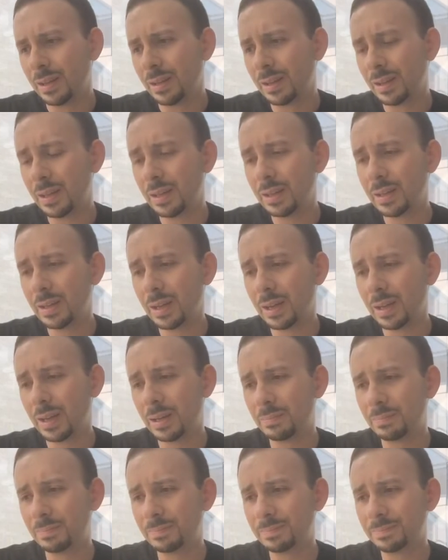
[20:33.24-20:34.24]

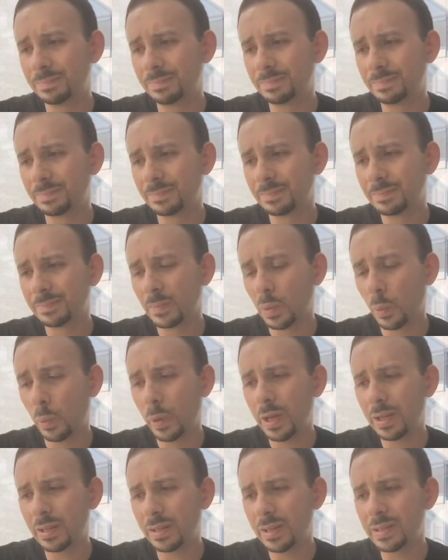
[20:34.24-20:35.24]
The
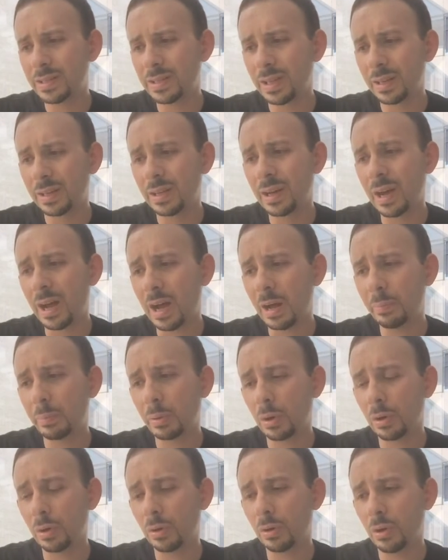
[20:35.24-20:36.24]
weakness in
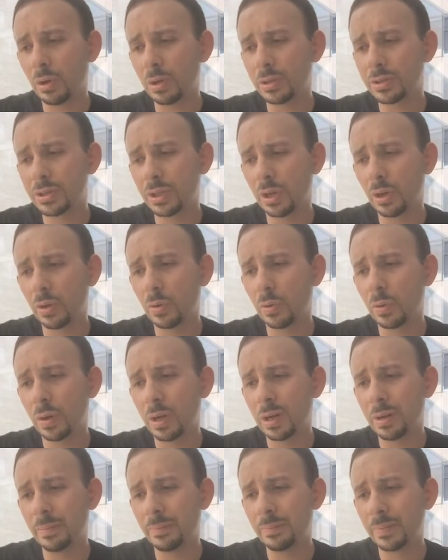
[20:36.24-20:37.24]
copper
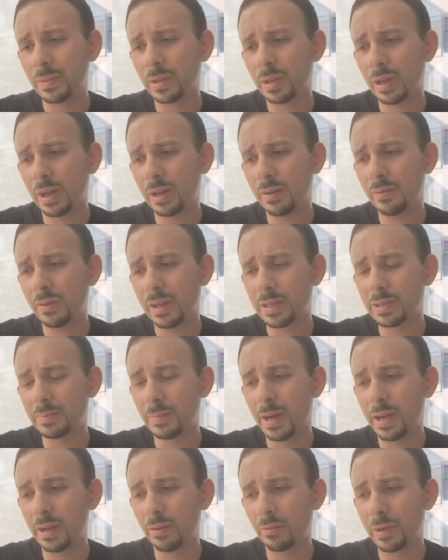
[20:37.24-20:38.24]
also kind of has
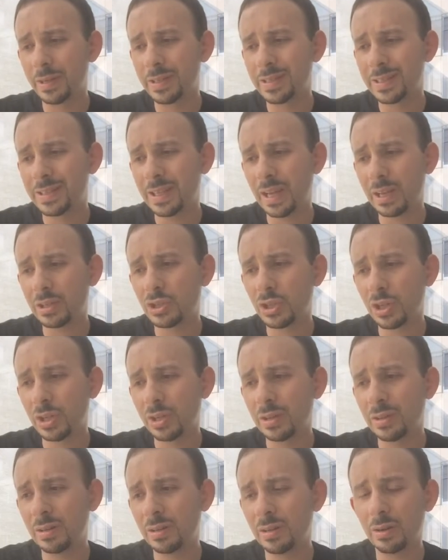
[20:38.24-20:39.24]
my
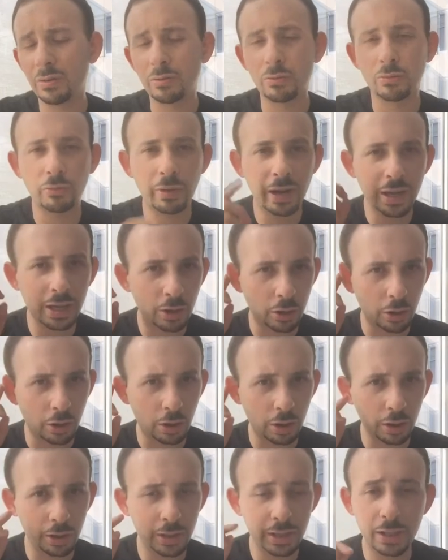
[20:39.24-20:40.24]
recession
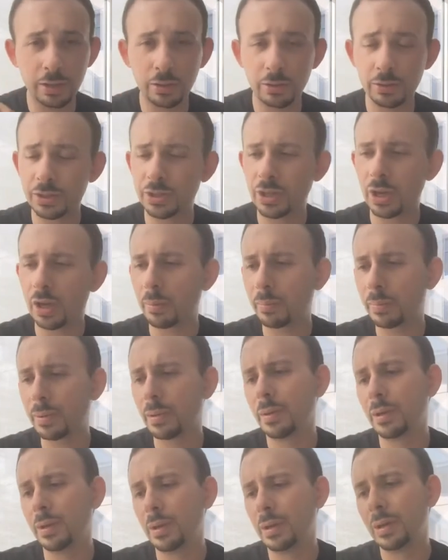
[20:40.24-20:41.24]
radar ears up.
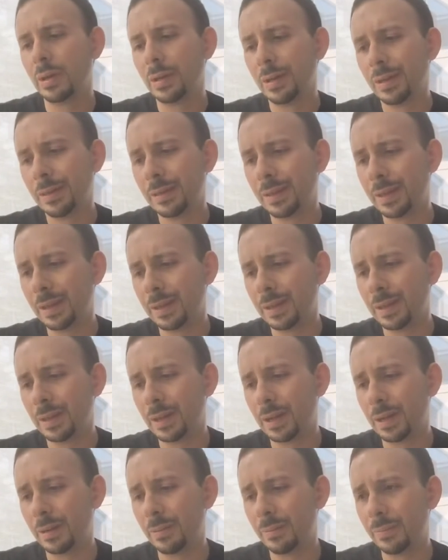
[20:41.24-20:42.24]

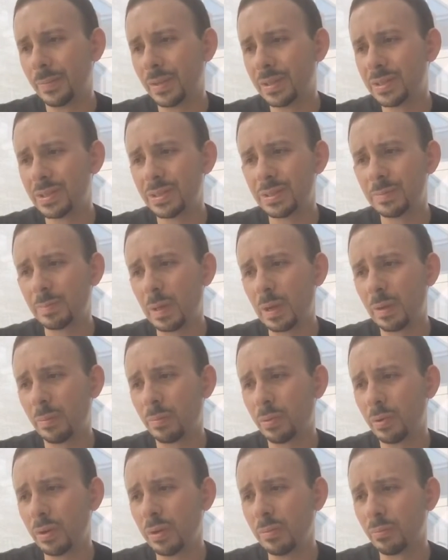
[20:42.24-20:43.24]
This has been a
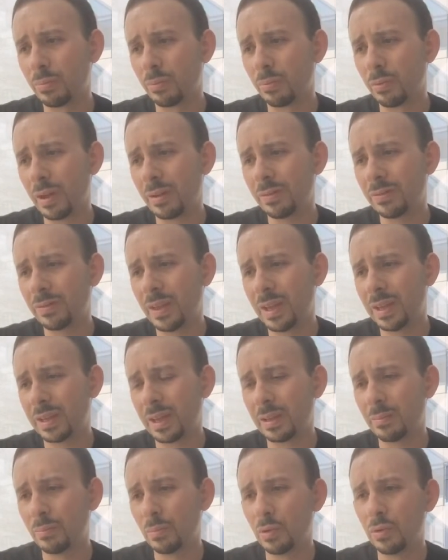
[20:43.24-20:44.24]
pretty
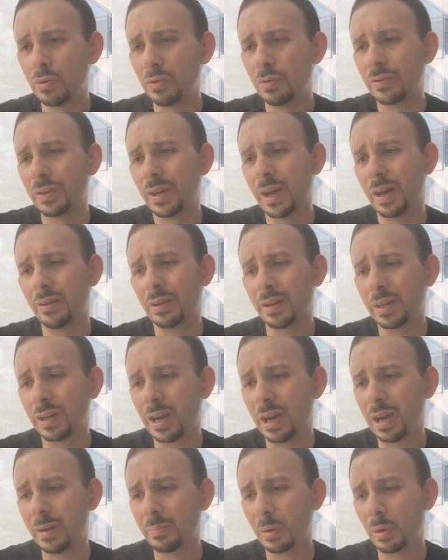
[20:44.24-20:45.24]
breathtaking move down in
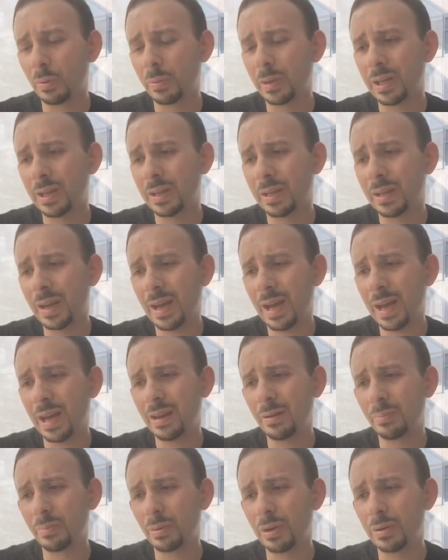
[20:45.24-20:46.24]
copper. We had
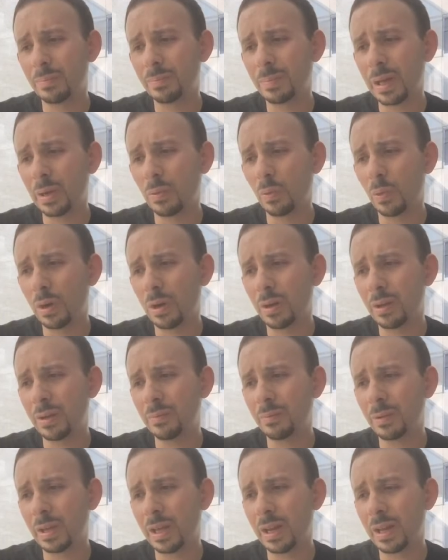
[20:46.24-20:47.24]
a pretty big
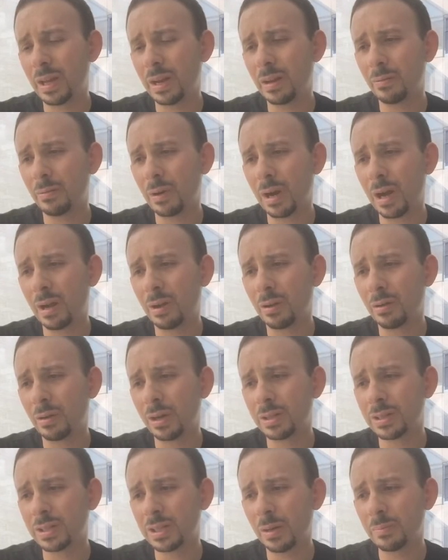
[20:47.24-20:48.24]
one. We had
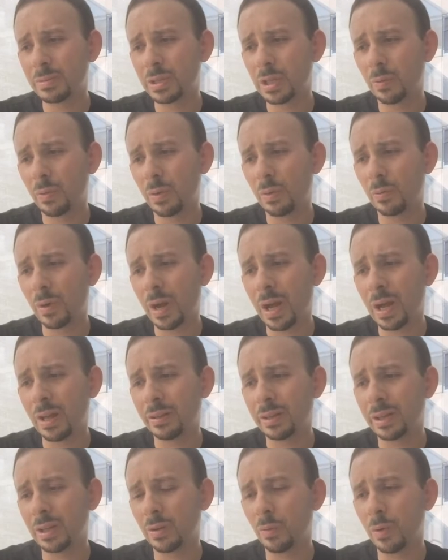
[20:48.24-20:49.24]
a subsequent
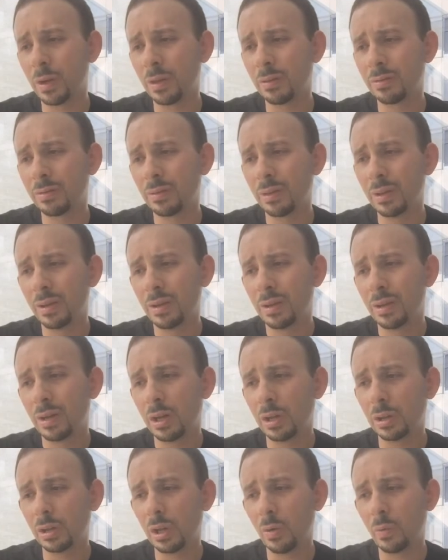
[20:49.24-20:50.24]
rally with
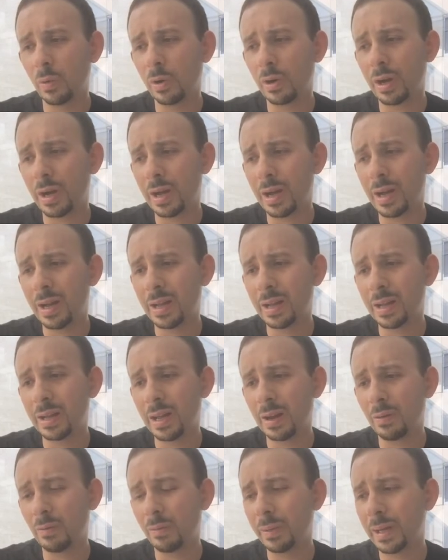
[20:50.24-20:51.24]
a lower high, and
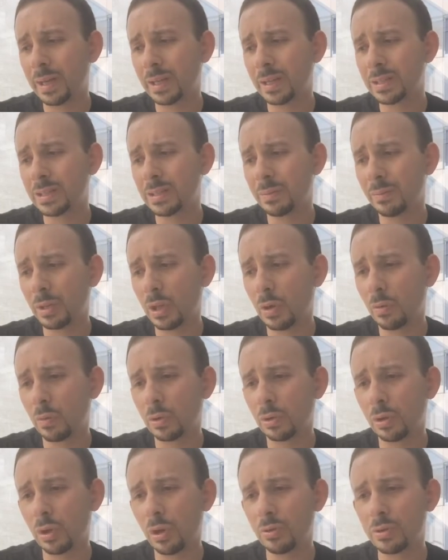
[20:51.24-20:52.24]
now we're making some lower
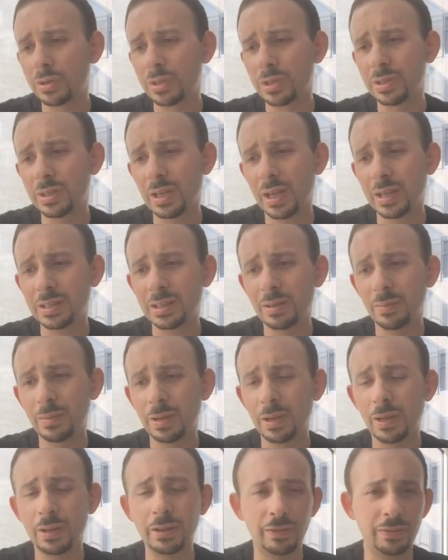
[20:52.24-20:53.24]
lows. This has to
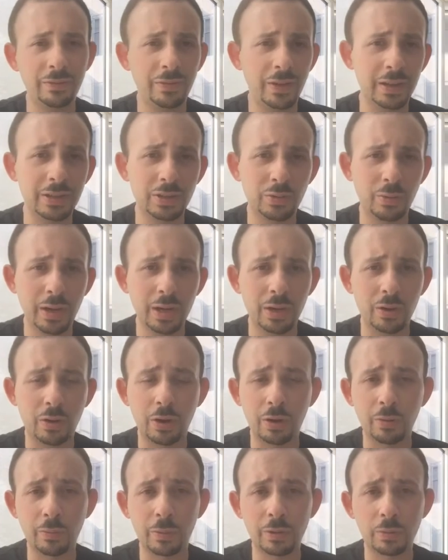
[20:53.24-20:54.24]
be on the Fed's
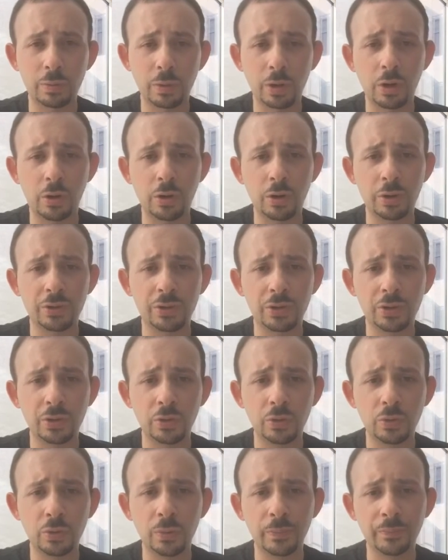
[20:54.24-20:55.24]
radar with regard
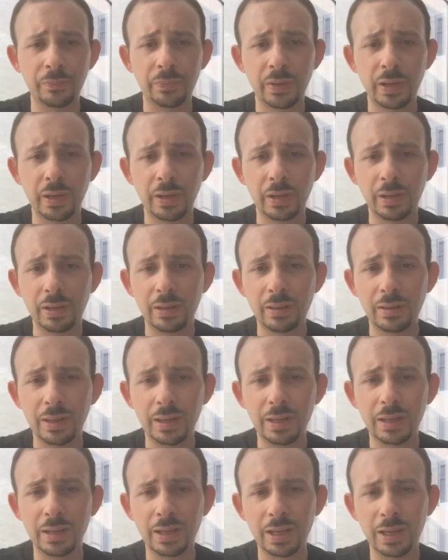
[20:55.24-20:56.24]
to
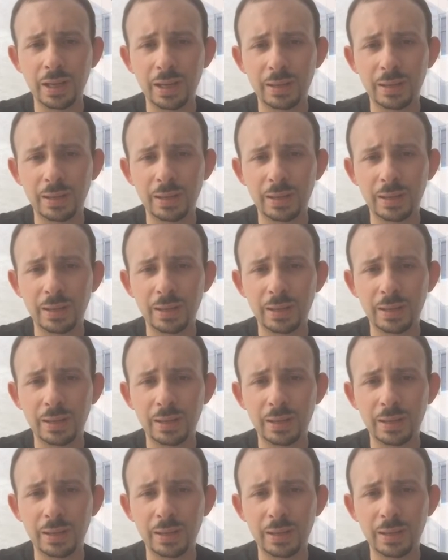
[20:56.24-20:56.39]
the